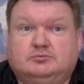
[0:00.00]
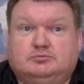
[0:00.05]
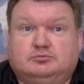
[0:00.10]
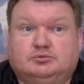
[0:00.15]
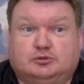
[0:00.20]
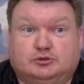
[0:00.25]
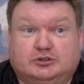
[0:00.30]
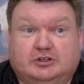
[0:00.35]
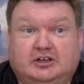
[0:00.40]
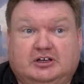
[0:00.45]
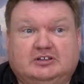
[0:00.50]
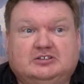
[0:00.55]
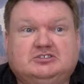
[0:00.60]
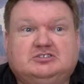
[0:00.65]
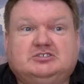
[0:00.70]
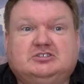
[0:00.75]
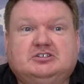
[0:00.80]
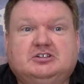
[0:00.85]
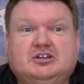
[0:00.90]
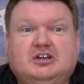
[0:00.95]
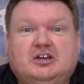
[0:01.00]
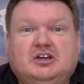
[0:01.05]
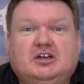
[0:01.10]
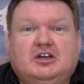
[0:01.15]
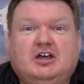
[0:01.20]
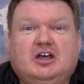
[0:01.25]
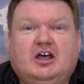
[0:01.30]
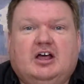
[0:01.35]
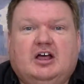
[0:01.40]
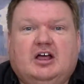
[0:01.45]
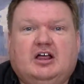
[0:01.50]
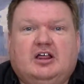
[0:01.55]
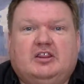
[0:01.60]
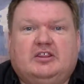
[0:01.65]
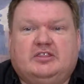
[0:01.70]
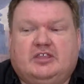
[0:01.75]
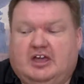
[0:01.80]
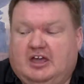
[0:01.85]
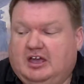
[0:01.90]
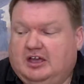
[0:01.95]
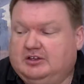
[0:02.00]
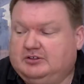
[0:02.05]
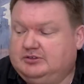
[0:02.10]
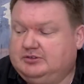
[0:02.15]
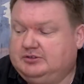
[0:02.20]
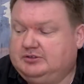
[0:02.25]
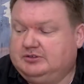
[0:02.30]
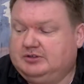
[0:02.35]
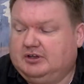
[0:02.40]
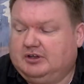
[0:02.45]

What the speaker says: broadcast that